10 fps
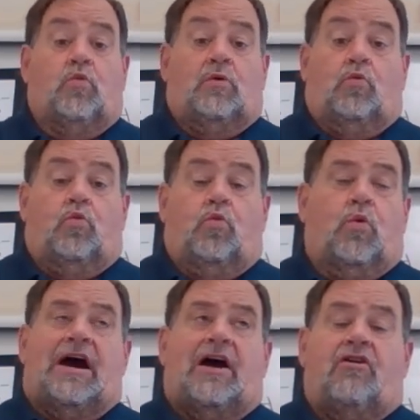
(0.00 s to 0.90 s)

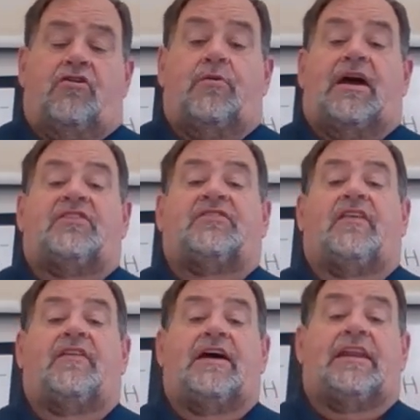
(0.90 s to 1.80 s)
Why are you
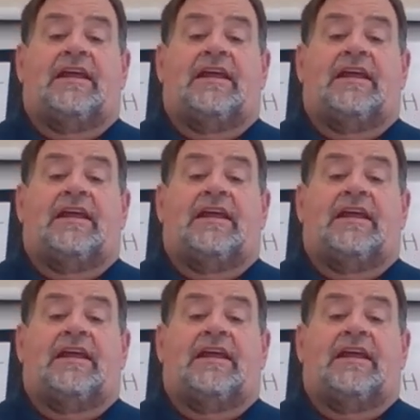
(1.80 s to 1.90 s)
asking that?